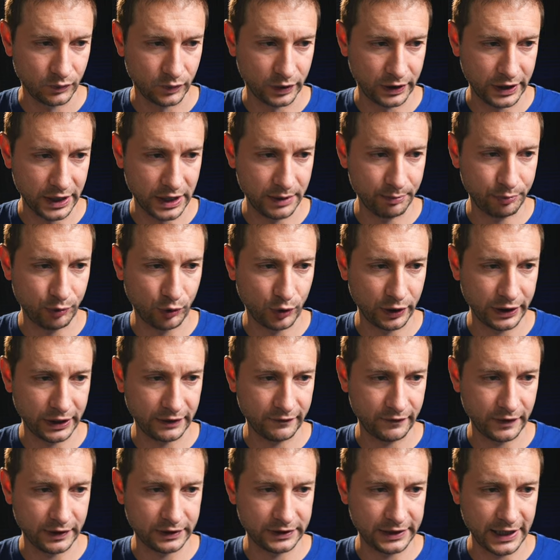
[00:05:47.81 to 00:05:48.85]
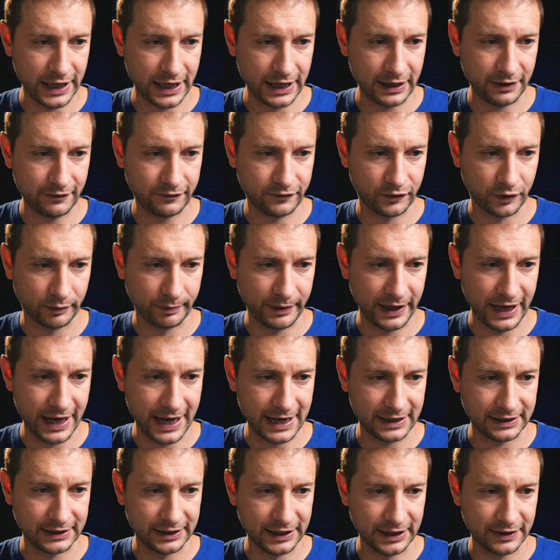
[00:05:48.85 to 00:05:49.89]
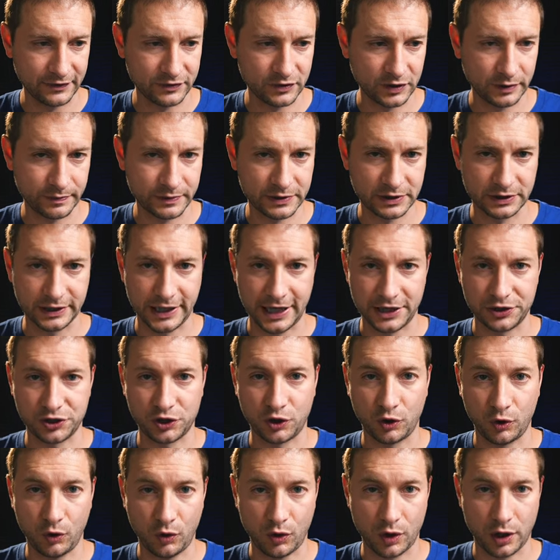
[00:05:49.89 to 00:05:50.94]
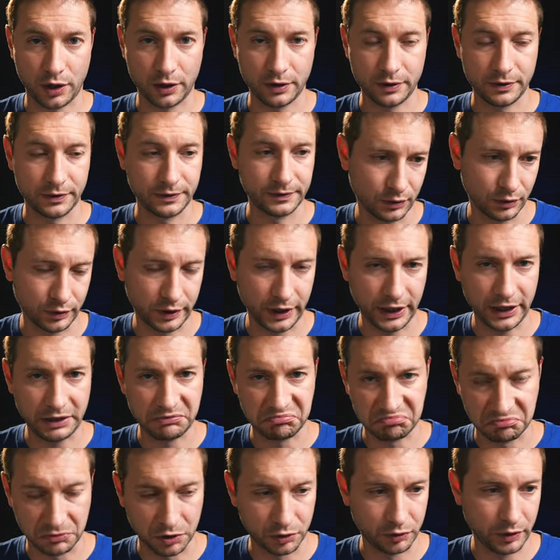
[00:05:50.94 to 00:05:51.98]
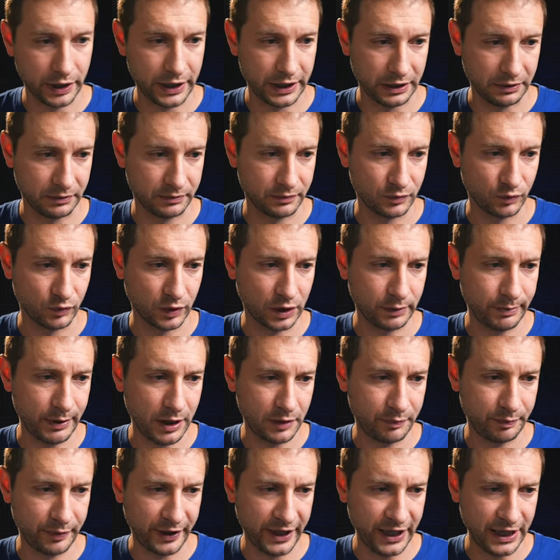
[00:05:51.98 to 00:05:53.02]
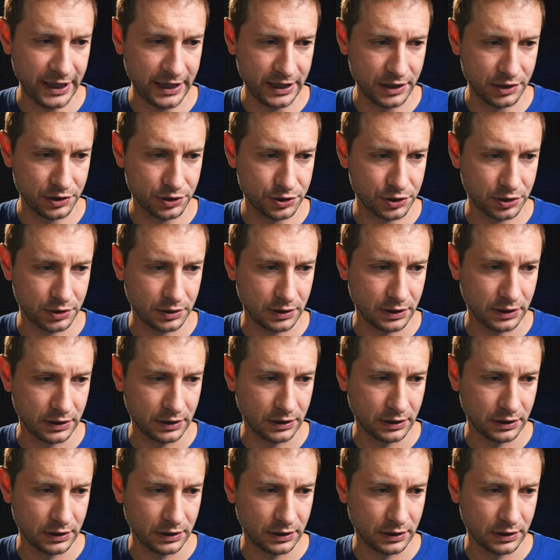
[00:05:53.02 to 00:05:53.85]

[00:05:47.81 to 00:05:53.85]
We're importing event data from at nativescript slash core. Okay, great. What about page?